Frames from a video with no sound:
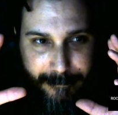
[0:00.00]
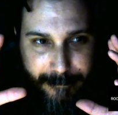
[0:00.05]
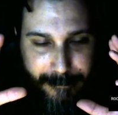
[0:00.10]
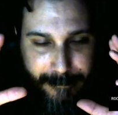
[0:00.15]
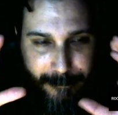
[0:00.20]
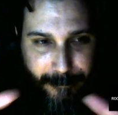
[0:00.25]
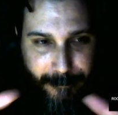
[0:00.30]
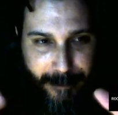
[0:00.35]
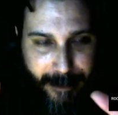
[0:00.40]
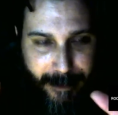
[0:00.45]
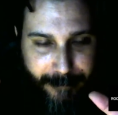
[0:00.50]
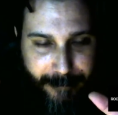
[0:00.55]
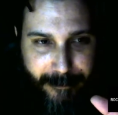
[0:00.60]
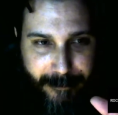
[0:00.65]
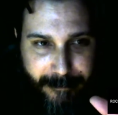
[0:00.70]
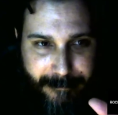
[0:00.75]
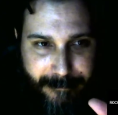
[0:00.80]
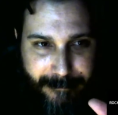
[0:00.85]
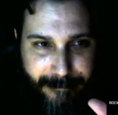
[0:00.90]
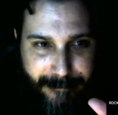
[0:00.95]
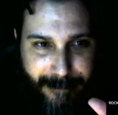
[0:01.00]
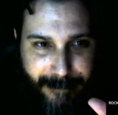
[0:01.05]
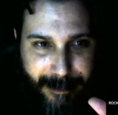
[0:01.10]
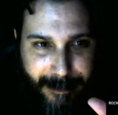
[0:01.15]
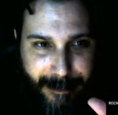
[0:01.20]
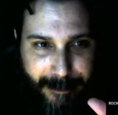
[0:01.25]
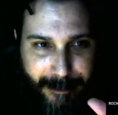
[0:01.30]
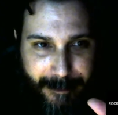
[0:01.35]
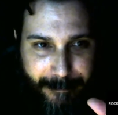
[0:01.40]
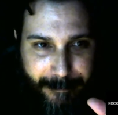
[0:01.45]
whatever
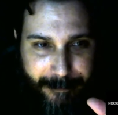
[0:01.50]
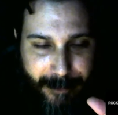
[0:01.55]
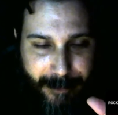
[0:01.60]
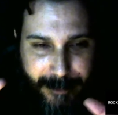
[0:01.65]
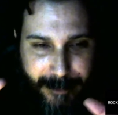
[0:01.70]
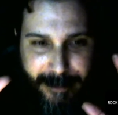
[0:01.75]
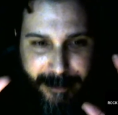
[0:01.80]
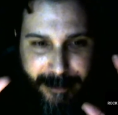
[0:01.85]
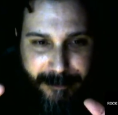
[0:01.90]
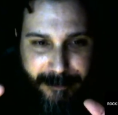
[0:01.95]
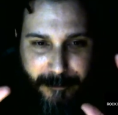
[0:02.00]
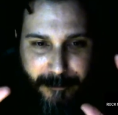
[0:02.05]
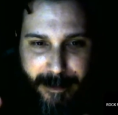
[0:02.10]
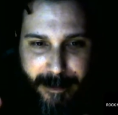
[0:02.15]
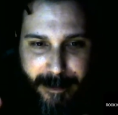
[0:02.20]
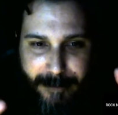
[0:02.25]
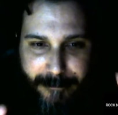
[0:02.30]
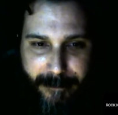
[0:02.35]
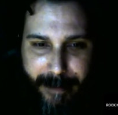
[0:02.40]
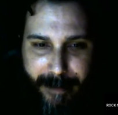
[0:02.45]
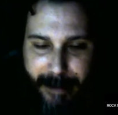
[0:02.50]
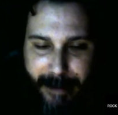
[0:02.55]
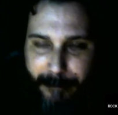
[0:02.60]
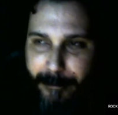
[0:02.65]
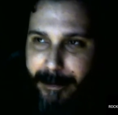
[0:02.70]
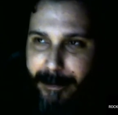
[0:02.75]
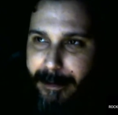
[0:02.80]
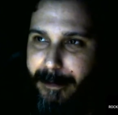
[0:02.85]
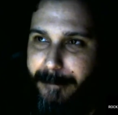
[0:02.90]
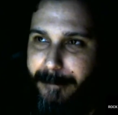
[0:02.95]
project or whatever that
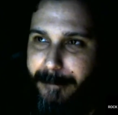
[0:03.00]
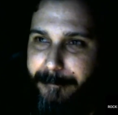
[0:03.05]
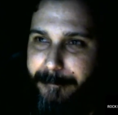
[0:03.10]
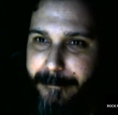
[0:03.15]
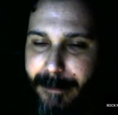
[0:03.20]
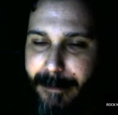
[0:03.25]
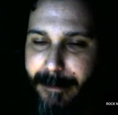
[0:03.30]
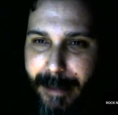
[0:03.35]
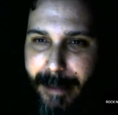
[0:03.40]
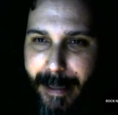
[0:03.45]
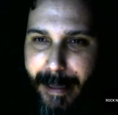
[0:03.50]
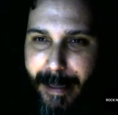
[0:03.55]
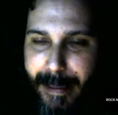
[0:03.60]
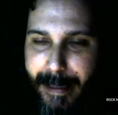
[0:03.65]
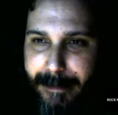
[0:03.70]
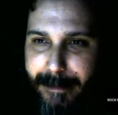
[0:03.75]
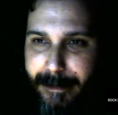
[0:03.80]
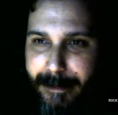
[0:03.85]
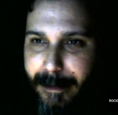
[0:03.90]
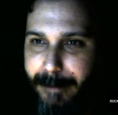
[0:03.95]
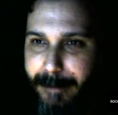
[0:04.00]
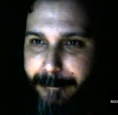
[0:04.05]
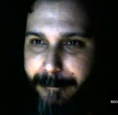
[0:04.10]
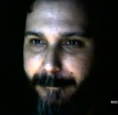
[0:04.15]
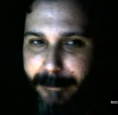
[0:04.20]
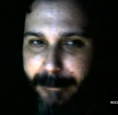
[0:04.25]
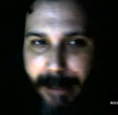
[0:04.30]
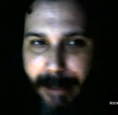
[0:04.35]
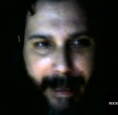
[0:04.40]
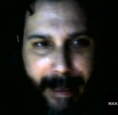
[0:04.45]
week. And
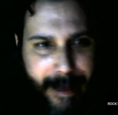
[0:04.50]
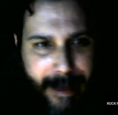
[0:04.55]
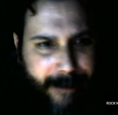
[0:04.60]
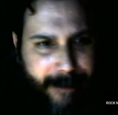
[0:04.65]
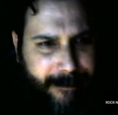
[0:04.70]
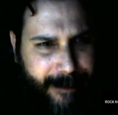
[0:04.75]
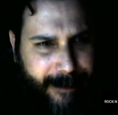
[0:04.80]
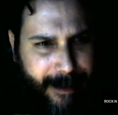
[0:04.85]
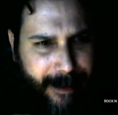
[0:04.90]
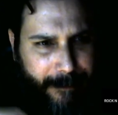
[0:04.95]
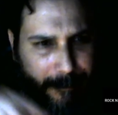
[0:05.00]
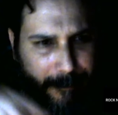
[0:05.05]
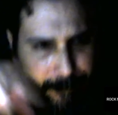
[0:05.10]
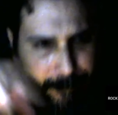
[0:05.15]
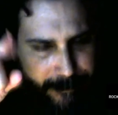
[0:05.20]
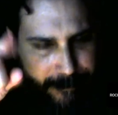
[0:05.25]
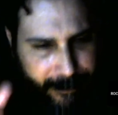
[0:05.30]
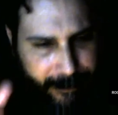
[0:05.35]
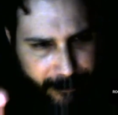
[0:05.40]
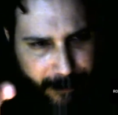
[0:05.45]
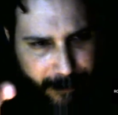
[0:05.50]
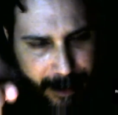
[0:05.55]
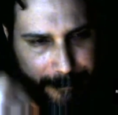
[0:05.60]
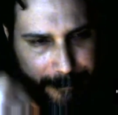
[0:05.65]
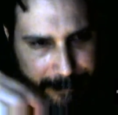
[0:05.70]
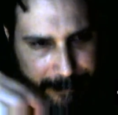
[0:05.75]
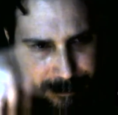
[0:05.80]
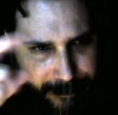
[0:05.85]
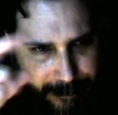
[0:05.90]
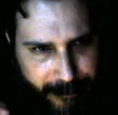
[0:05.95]
I
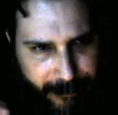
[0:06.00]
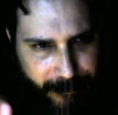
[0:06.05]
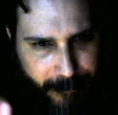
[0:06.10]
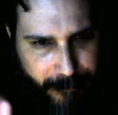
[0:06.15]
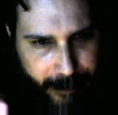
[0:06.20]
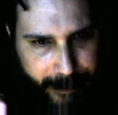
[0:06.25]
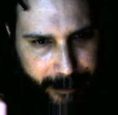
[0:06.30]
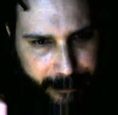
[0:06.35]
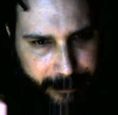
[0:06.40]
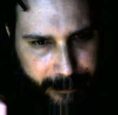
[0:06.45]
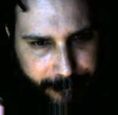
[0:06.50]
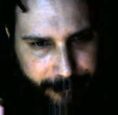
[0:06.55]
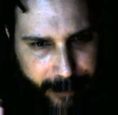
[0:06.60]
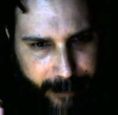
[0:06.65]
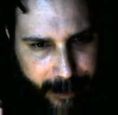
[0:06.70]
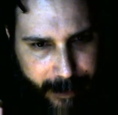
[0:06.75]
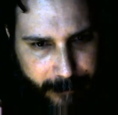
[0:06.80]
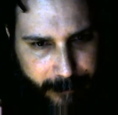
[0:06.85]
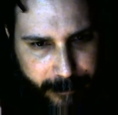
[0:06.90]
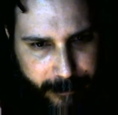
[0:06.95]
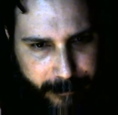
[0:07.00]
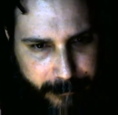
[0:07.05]
picked you, right, for that one?